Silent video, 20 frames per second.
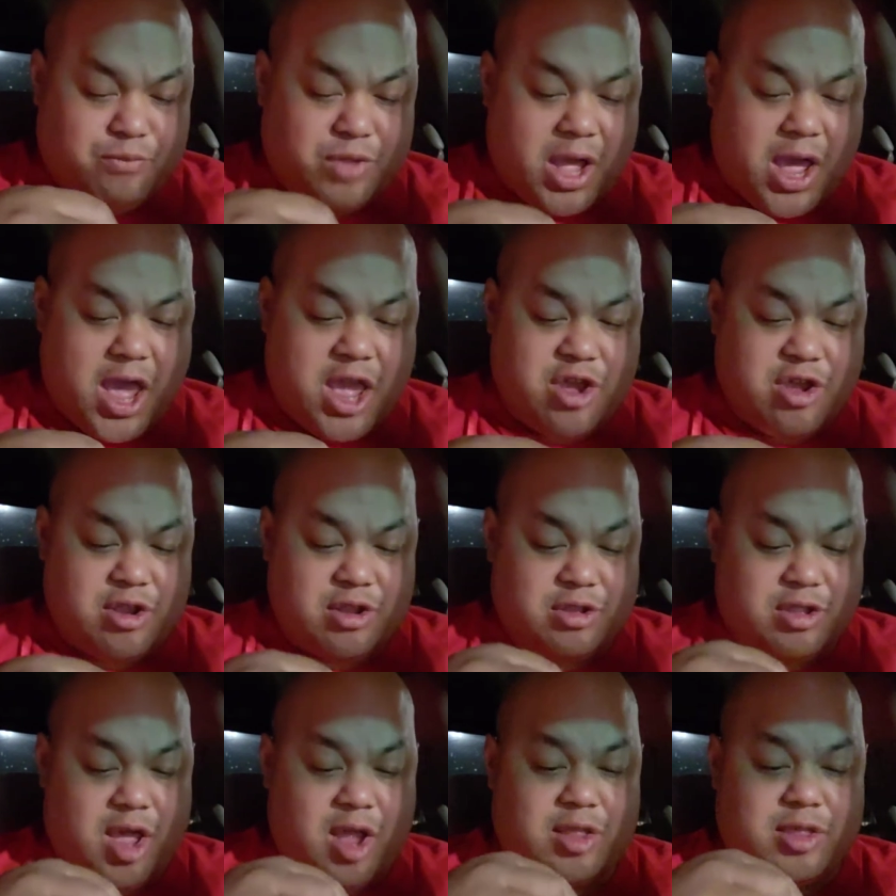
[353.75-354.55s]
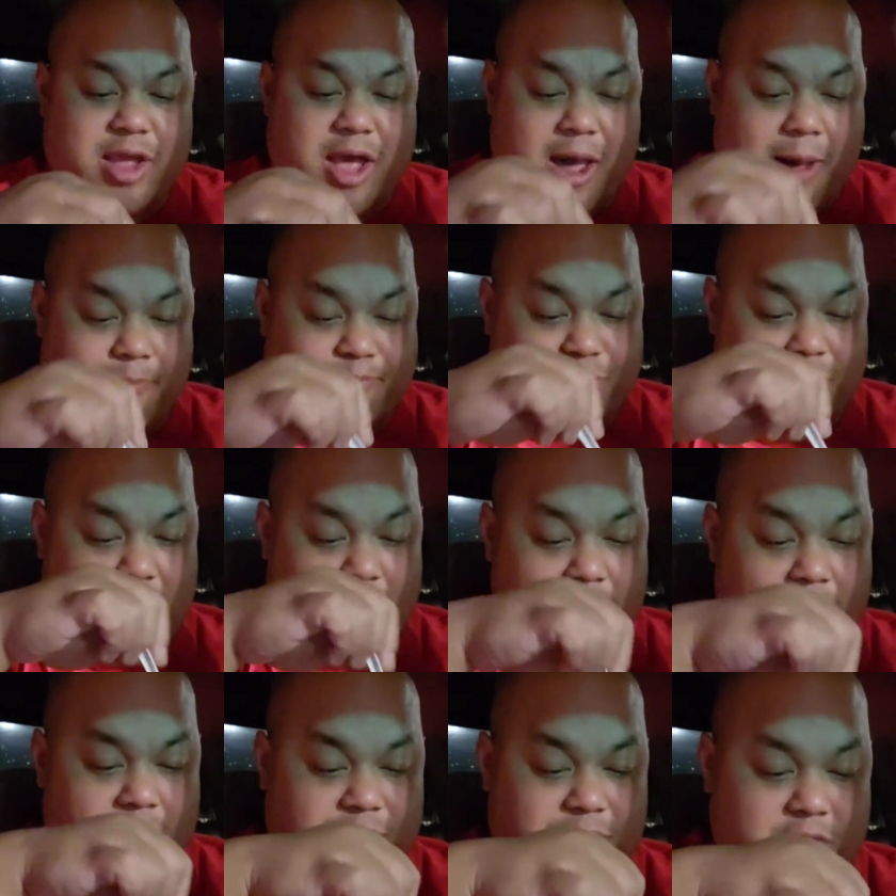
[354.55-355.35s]
And you can take that
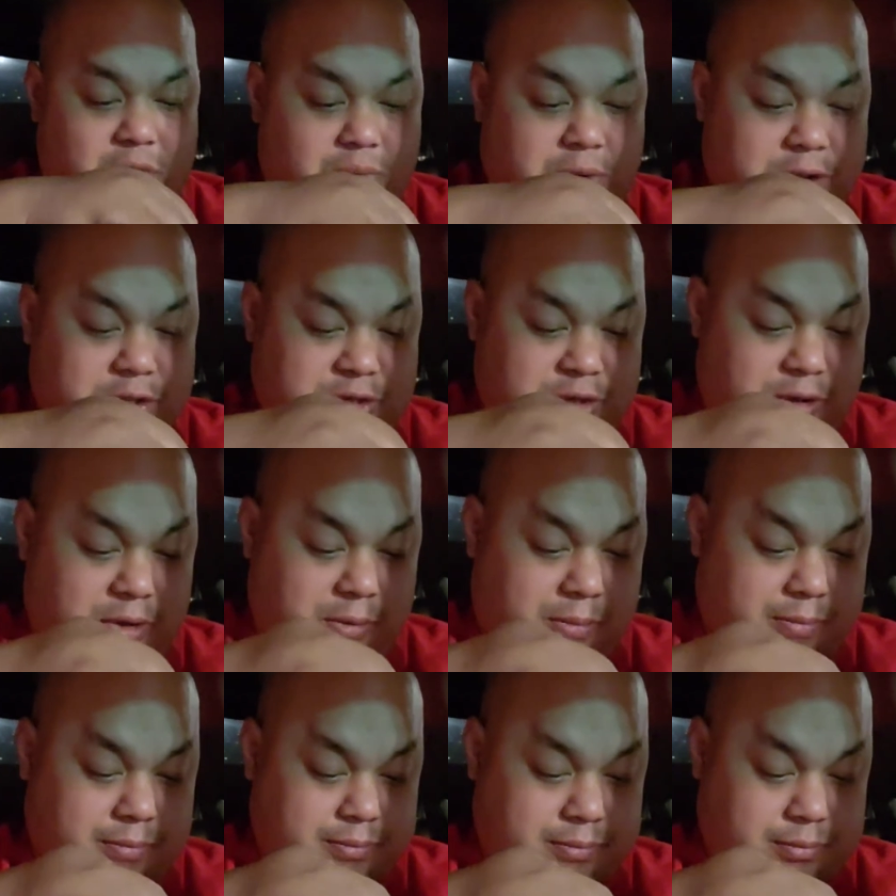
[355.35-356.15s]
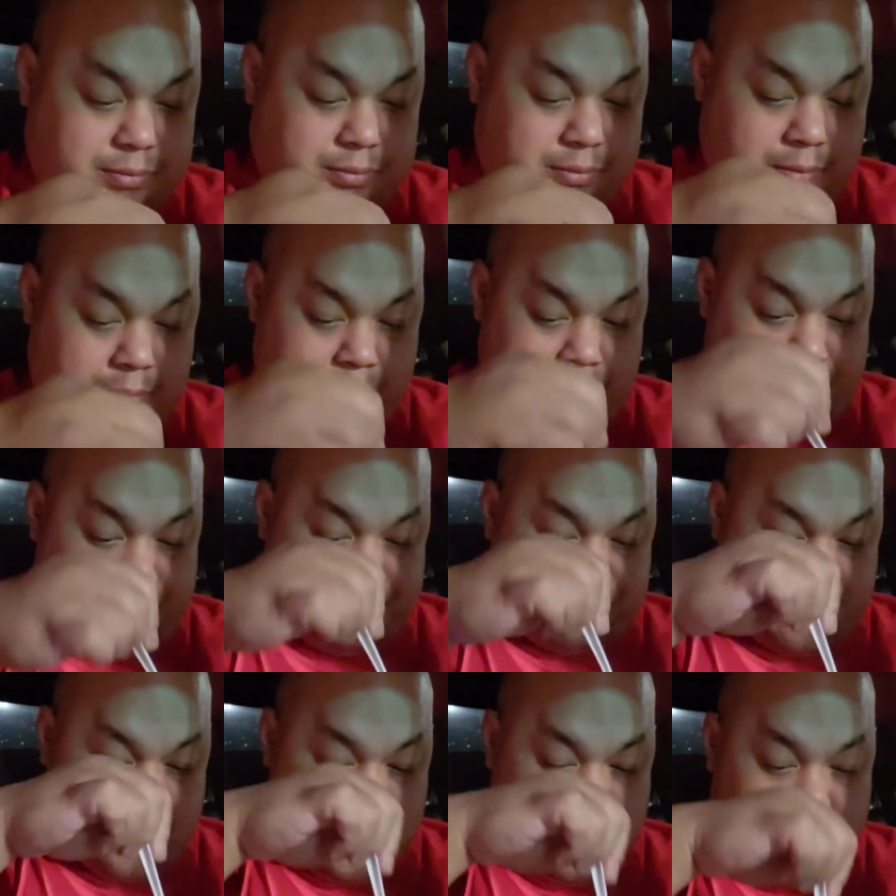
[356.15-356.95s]
however you want to.
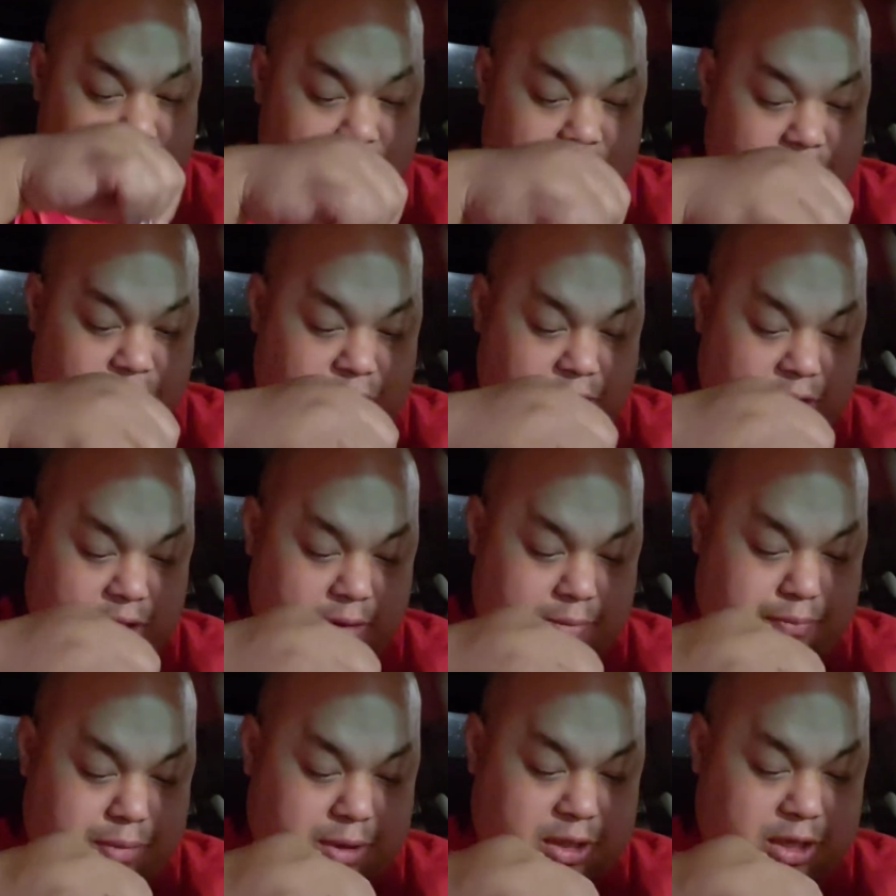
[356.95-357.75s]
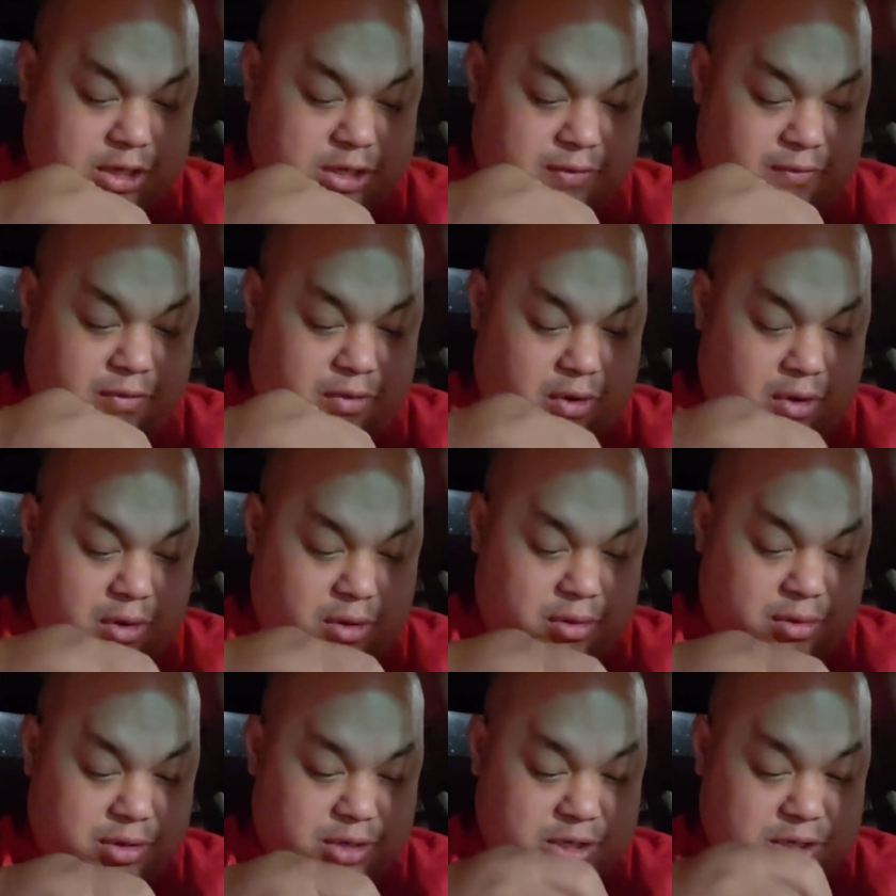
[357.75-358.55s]
Living in abundance of
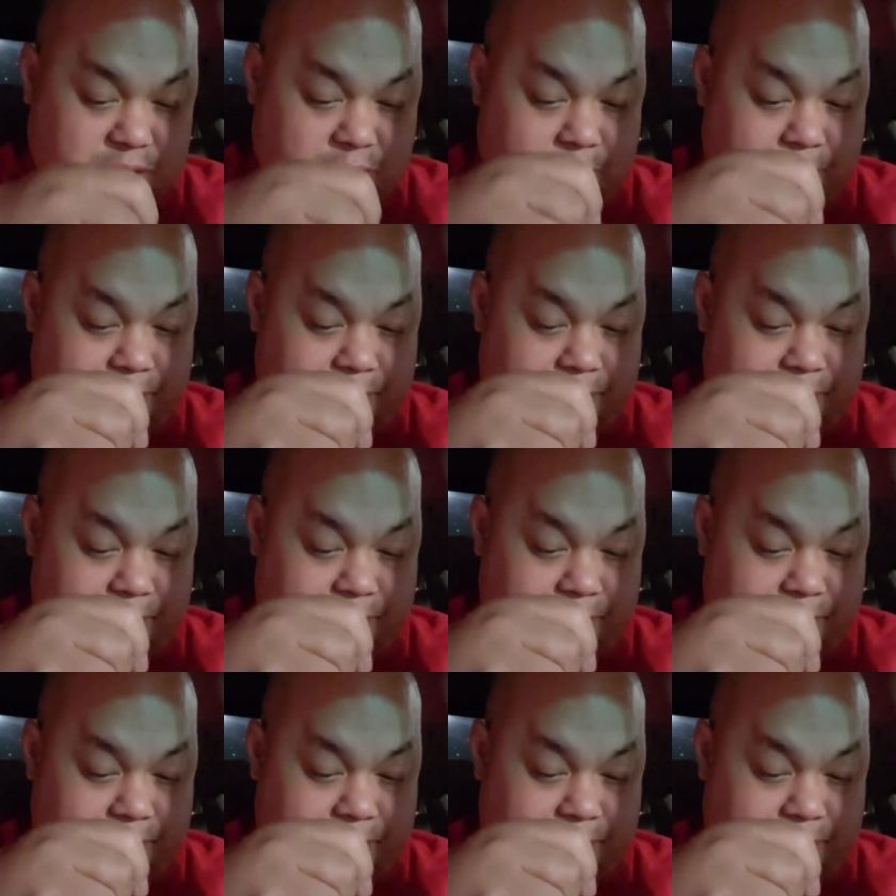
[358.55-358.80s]
girls.